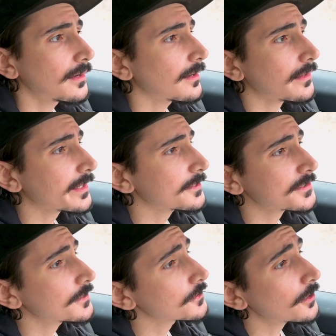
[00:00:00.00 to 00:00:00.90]
like I
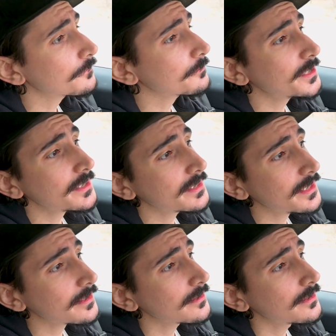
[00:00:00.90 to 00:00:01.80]
said, it's hard for me to
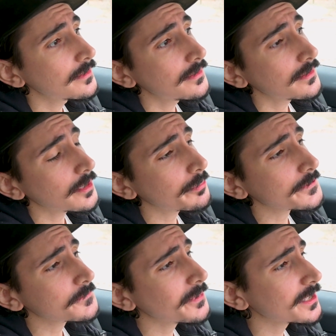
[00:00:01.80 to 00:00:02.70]
get a
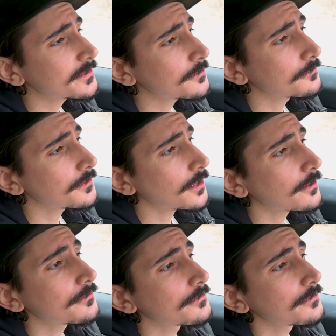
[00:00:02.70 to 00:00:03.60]
perspective
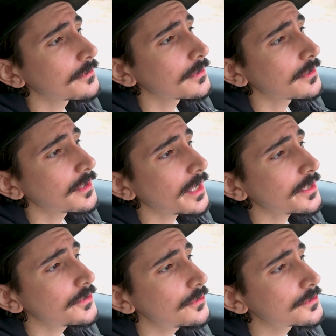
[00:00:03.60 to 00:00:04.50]
of a
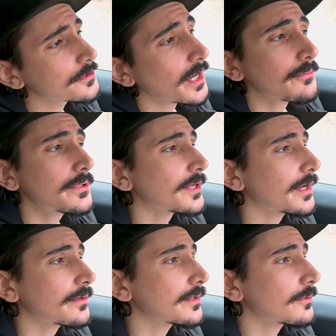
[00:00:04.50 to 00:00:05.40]
user. I
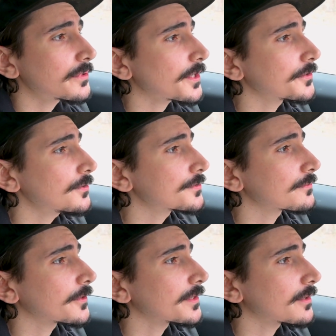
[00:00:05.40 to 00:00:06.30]
wish I knew
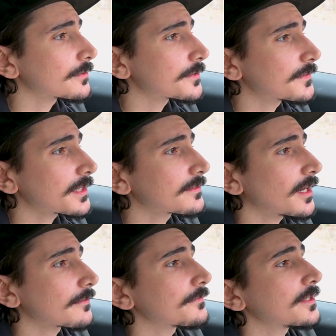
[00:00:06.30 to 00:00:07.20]
someone that was a
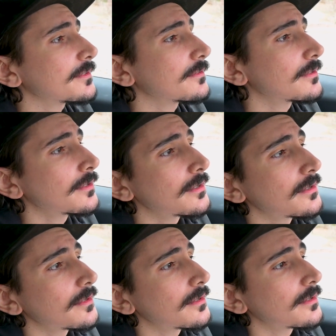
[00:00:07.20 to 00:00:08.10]
TikTok fiend,
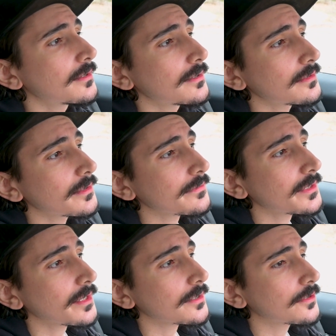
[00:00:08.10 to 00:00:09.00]
like
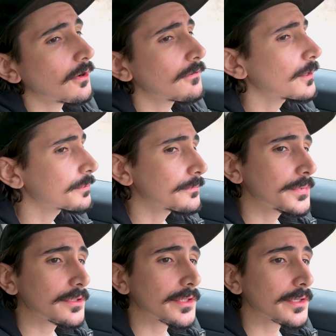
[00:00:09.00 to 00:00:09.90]
that I could call up and
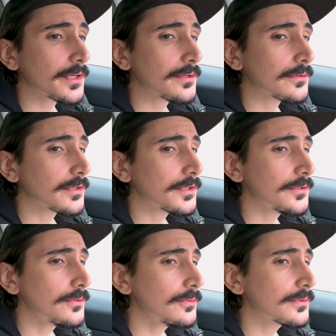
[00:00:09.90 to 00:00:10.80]
be like, "Hey, can
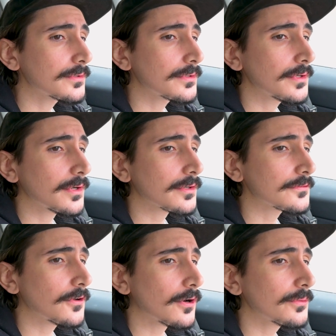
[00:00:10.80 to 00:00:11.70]
you
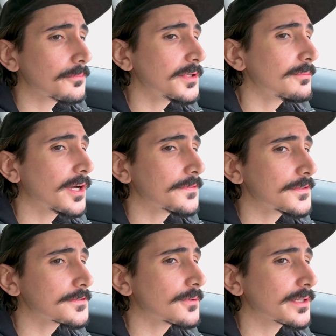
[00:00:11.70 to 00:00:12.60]
talk with me about
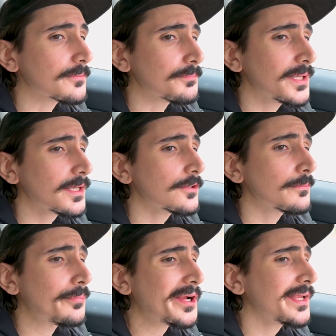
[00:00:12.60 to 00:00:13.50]
this so I can pick your
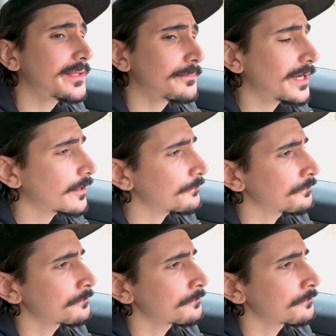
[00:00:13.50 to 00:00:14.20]
brain about